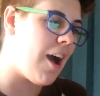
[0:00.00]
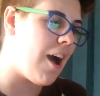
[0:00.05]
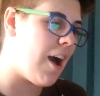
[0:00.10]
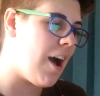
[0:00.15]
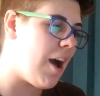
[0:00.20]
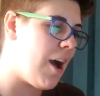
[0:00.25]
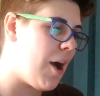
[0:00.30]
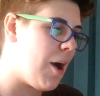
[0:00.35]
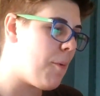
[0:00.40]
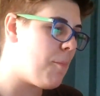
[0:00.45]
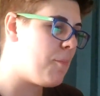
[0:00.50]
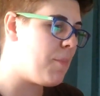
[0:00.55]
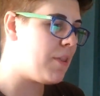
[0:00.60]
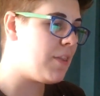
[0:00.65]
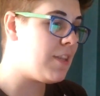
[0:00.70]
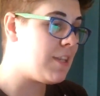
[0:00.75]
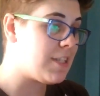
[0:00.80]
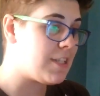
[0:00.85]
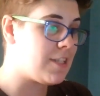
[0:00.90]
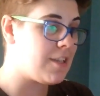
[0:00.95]
Uh,
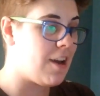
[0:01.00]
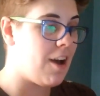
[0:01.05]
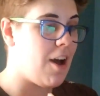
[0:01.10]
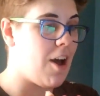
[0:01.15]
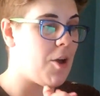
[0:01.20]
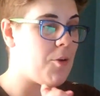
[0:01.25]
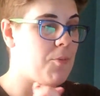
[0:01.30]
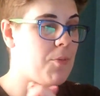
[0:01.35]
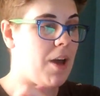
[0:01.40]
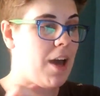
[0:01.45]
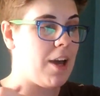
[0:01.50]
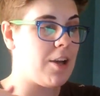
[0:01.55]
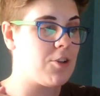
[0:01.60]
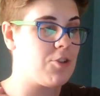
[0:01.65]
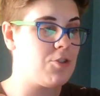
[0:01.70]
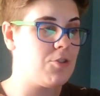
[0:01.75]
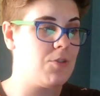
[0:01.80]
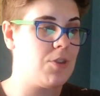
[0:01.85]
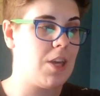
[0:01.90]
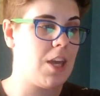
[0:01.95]
but this time
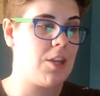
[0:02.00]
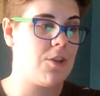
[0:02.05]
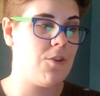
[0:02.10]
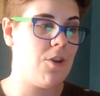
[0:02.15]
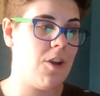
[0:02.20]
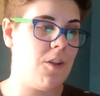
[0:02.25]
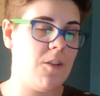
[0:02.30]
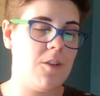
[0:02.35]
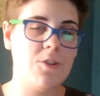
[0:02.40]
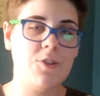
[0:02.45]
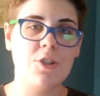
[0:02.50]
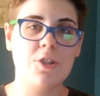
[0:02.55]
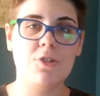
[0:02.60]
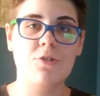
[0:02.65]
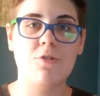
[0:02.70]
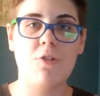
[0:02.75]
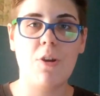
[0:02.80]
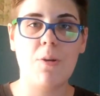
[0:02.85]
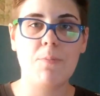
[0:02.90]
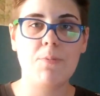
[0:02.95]
actually a trailer just
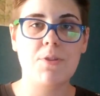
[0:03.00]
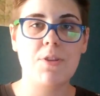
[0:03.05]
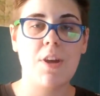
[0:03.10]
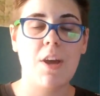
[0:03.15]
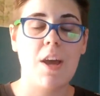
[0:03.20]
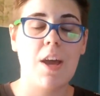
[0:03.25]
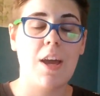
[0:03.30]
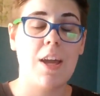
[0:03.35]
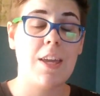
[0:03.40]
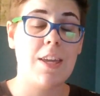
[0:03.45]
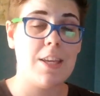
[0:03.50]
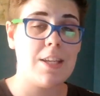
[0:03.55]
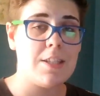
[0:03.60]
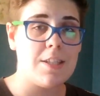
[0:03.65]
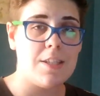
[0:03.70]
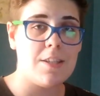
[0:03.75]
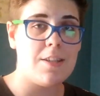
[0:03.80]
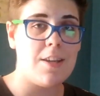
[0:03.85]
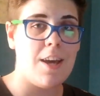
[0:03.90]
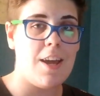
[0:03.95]
dropped
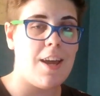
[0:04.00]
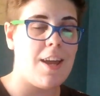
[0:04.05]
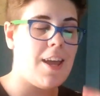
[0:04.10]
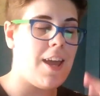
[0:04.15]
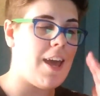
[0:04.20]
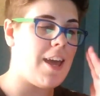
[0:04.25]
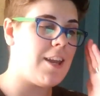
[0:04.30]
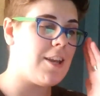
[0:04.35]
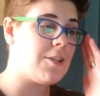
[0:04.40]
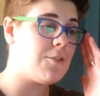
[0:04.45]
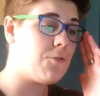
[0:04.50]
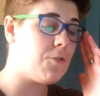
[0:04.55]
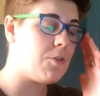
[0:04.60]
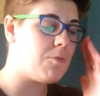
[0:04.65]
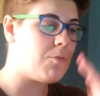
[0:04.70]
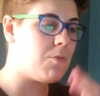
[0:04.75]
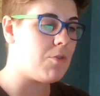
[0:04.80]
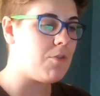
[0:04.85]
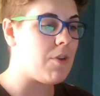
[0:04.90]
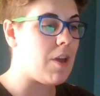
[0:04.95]
yesterday and it's for a
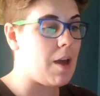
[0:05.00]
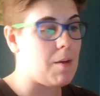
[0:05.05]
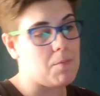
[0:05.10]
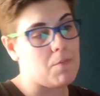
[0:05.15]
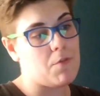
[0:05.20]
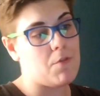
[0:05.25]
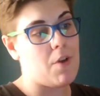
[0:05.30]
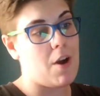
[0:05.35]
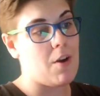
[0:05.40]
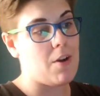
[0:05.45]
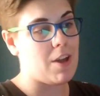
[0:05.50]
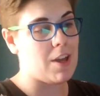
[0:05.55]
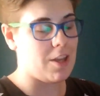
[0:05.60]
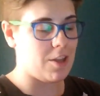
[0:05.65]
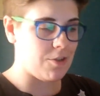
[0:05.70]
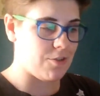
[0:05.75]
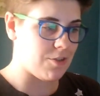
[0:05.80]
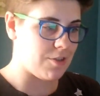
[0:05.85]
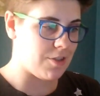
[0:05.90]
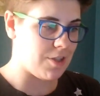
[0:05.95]
movie I'm very
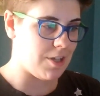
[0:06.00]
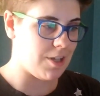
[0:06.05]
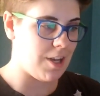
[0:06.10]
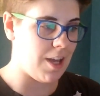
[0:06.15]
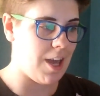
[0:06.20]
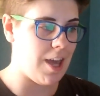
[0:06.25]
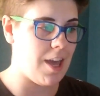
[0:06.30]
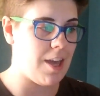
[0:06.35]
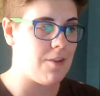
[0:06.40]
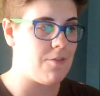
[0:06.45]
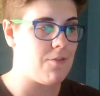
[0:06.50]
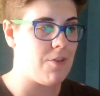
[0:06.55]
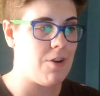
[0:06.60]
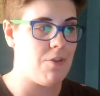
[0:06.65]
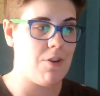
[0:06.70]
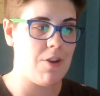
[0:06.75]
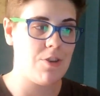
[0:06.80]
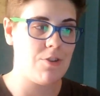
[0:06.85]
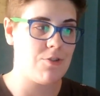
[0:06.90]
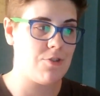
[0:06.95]
interested and
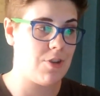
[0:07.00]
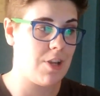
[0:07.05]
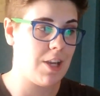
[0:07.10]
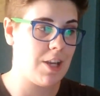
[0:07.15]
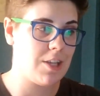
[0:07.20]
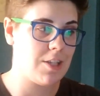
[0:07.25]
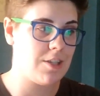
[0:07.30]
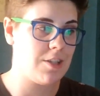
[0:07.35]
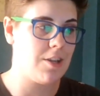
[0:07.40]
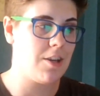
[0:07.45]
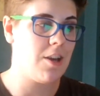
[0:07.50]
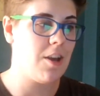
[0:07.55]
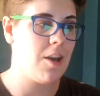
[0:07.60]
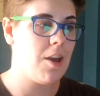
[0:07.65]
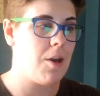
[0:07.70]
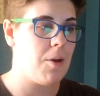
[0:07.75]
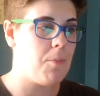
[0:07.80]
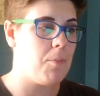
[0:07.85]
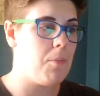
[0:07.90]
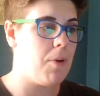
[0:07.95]
very intrigued
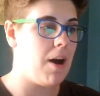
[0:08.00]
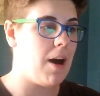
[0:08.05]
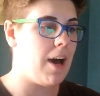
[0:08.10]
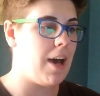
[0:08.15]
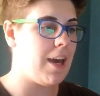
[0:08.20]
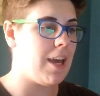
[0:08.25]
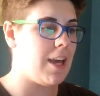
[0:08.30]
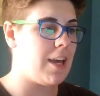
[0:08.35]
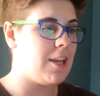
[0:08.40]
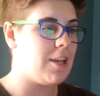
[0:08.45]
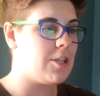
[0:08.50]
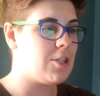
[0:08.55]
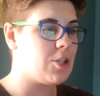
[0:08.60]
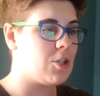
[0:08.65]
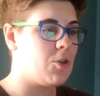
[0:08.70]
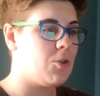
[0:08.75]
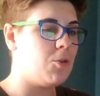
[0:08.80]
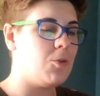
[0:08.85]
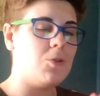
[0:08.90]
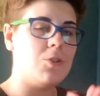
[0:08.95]
by and it's
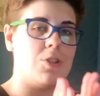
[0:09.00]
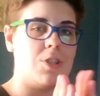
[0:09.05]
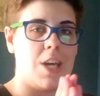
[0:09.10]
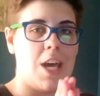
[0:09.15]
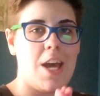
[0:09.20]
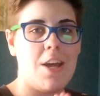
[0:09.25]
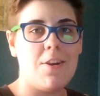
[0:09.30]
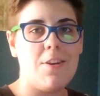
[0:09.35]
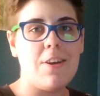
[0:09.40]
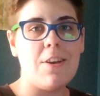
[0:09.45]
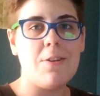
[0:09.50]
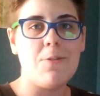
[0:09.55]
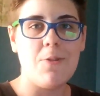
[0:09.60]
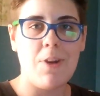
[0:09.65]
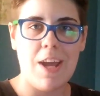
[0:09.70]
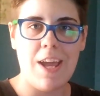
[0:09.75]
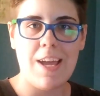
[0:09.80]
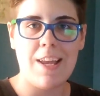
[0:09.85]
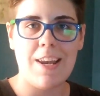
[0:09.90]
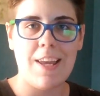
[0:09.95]
called Turning
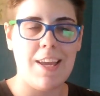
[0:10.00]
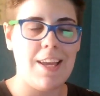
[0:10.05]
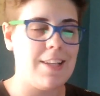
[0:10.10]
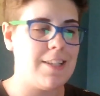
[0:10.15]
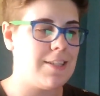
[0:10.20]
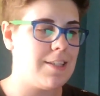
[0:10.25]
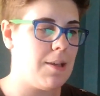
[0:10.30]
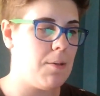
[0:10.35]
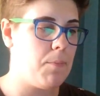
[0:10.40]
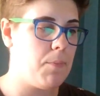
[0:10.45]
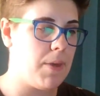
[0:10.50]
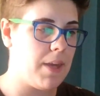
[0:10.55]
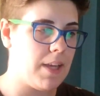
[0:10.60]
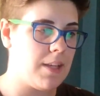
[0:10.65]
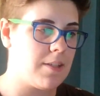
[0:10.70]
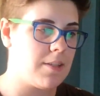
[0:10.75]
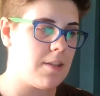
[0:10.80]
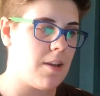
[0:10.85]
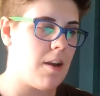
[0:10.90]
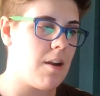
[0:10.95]
Red. It's a
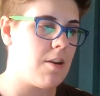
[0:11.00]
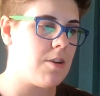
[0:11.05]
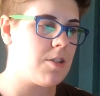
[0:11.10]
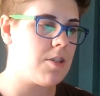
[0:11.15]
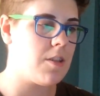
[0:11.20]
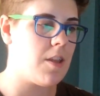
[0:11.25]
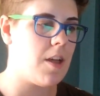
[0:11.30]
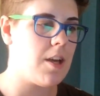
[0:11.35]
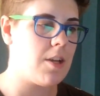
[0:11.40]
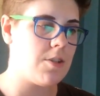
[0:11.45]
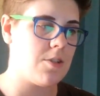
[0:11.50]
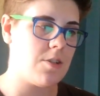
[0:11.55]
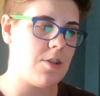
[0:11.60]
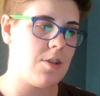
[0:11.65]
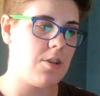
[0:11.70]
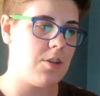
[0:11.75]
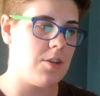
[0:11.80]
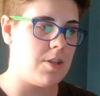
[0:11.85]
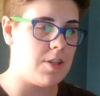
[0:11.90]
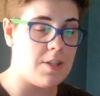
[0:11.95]
Pixar slash
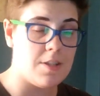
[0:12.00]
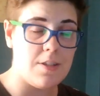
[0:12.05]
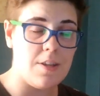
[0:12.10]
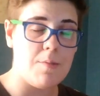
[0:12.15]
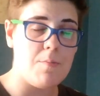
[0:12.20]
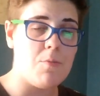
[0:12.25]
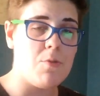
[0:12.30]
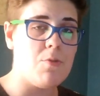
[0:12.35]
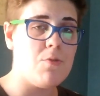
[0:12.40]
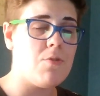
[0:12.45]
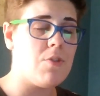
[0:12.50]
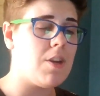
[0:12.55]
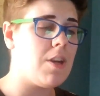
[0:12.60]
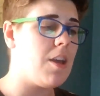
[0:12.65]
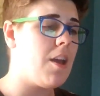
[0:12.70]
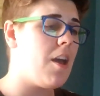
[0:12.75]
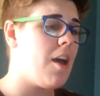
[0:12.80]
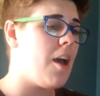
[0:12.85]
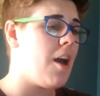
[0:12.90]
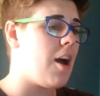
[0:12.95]
Disney
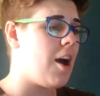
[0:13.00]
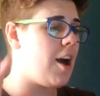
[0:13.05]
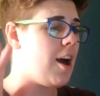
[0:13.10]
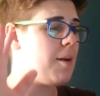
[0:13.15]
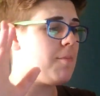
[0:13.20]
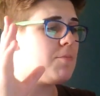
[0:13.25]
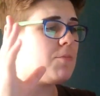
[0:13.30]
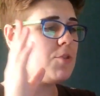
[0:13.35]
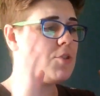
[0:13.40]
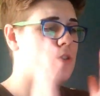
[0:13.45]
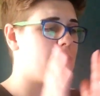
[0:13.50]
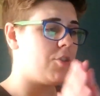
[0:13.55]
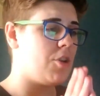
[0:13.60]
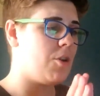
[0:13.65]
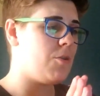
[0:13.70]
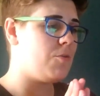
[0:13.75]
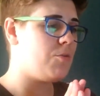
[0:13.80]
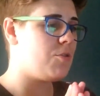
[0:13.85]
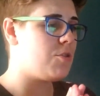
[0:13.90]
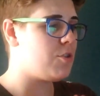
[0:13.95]
movie. I'm
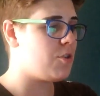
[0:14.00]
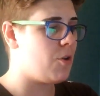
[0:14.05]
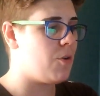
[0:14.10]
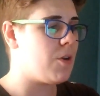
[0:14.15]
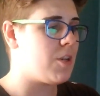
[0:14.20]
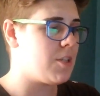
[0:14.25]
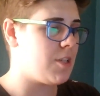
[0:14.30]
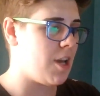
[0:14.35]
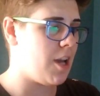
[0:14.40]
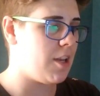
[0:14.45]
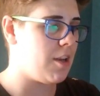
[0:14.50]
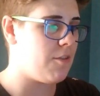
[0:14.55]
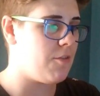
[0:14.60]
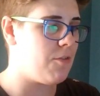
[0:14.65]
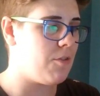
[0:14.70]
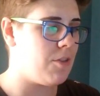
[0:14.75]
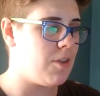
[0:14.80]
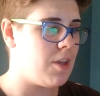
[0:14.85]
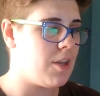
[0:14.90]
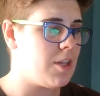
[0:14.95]
so so excited for
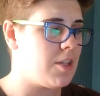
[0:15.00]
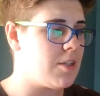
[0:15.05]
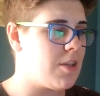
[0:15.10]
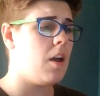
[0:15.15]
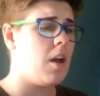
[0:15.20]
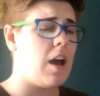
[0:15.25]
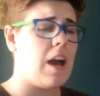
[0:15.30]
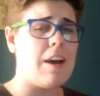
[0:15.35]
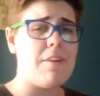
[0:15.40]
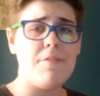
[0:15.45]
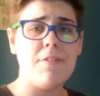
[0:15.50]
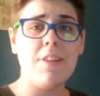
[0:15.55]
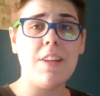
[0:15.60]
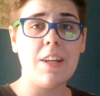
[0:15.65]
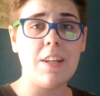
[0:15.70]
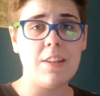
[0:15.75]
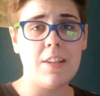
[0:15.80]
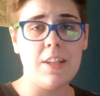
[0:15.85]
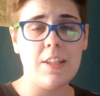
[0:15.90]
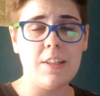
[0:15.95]
this. I feel
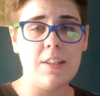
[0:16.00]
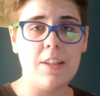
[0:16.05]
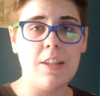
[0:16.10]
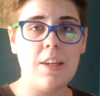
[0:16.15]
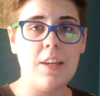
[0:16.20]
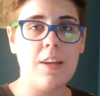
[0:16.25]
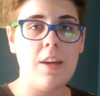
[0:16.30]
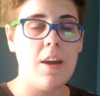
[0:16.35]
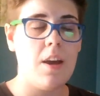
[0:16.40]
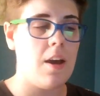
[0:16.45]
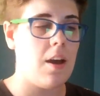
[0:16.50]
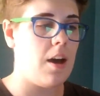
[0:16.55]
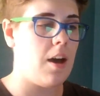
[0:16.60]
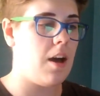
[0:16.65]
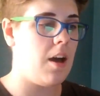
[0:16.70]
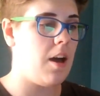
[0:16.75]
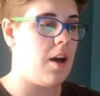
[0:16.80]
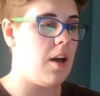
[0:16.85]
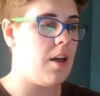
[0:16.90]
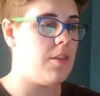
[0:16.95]
like lately
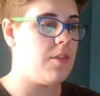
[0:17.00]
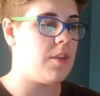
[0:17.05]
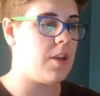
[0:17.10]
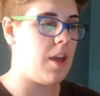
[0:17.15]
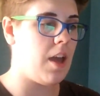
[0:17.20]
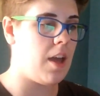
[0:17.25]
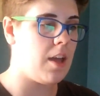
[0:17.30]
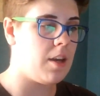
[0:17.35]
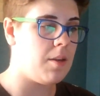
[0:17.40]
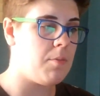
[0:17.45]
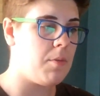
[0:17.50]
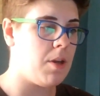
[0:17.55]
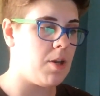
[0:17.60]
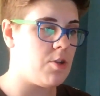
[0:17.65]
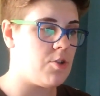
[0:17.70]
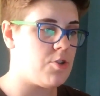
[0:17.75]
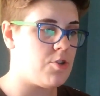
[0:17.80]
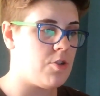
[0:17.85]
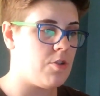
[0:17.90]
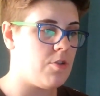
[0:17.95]
uh, the
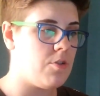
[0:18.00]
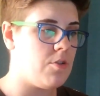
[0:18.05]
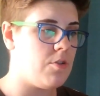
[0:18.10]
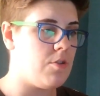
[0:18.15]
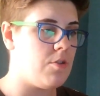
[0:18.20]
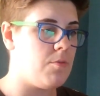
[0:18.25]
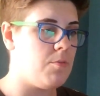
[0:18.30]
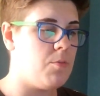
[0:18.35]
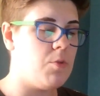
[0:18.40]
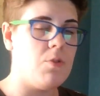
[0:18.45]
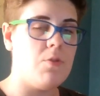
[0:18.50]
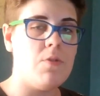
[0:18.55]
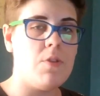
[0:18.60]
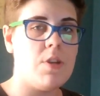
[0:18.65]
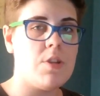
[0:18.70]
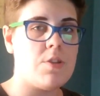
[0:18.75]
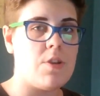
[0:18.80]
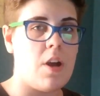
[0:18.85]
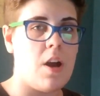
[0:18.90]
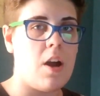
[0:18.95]
animation
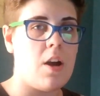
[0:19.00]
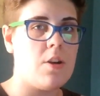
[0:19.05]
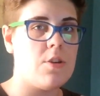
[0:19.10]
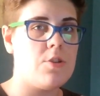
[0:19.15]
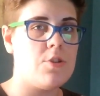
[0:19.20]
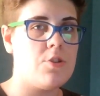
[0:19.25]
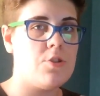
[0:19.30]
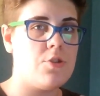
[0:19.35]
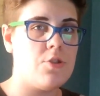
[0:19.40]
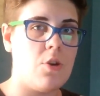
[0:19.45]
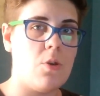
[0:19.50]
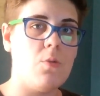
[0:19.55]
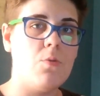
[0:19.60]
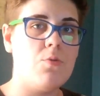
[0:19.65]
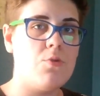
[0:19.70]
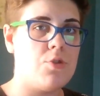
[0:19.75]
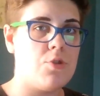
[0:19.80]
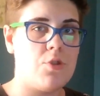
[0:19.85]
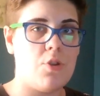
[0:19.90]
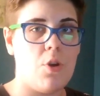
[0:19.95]
movies are so
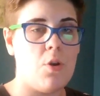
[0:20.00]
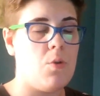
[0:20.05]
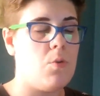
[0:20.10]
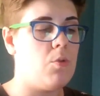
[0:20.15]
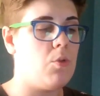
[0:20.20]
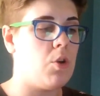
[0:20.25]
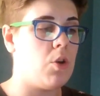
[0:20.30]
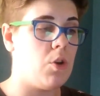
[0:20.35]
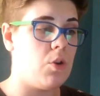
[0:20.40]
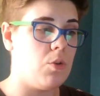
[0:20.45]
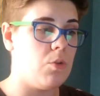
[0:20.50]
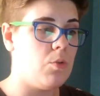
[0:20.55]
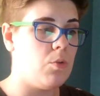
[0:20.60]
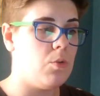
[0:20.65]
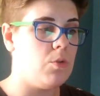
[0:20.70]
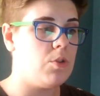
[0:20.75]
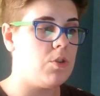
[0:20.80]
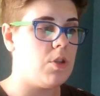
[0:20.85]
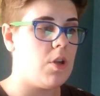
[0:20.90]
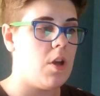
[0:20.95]
so
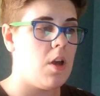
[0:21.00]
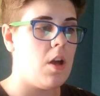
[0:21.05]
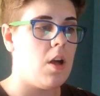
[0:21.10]
good.